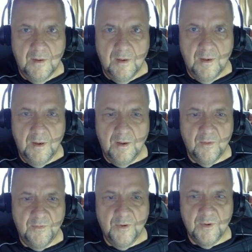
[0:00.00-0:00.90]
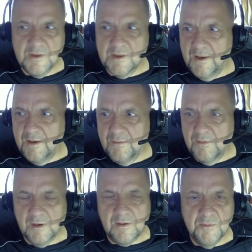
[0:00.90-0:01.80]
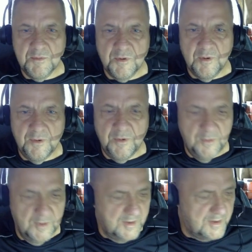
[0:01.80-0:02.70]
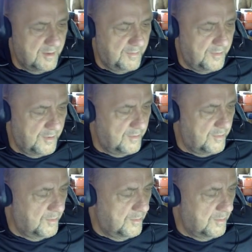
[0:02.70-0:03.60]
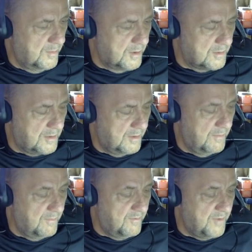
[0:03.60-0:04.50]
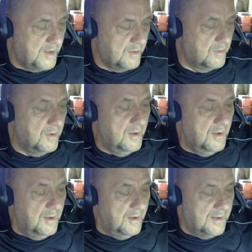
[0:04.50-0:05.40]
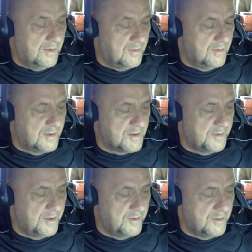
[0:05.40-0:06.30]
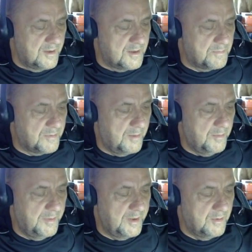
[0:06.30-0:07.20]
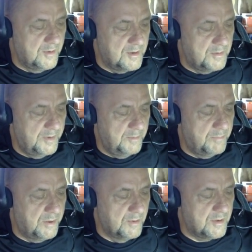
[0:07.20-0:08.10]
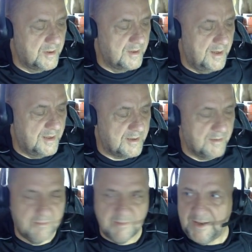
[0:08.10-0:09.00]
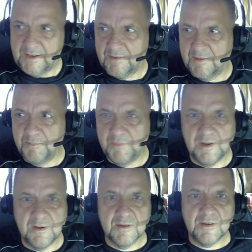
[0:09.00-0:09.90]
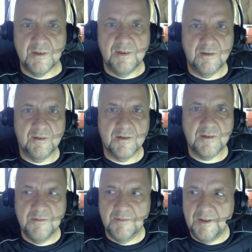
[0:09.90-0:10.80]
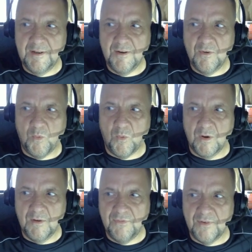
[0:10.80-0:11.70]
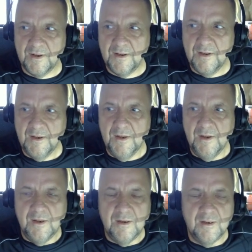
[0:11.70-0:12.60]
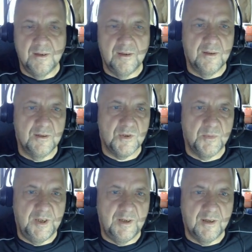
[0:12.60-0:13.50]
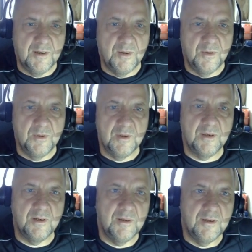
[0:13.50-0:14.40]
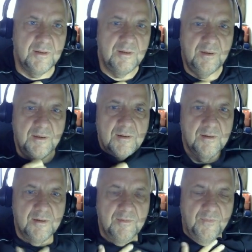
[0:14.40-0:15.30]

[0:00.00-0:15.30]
Hello viewers and welcome to a new STM32 World video. Now this video is probably going to be posted as a rant because it doesn't really qualify to be included in the